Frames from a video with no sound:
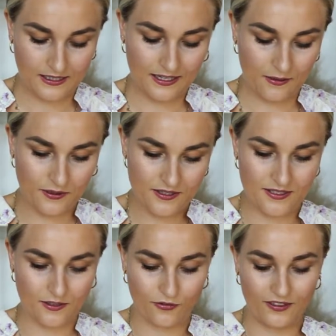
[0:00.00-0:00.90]
That would
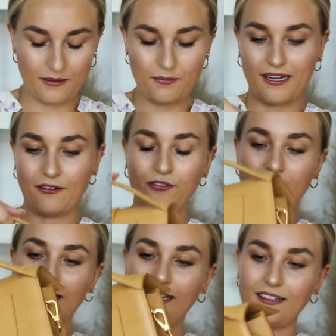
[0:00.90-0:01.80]
still fit, but I
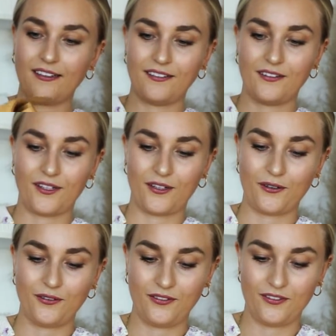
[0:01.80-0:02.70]
feel like,
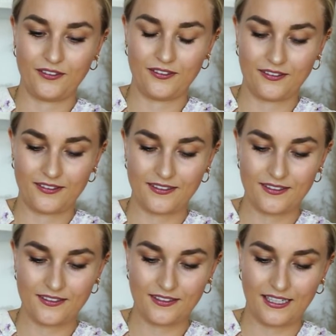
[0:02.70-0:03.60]
no,
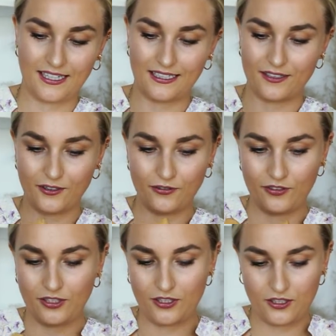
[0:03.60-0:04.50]
this is kind of
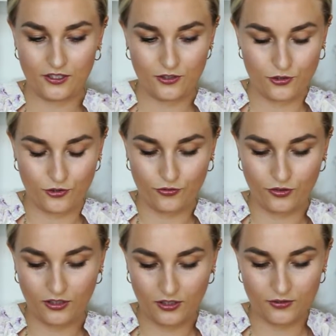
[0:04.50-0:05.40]
too
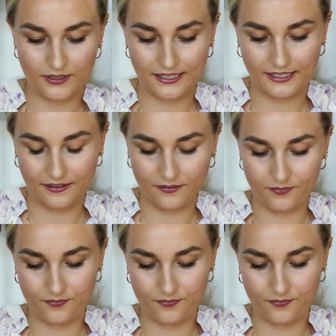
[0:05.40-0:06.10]
full already.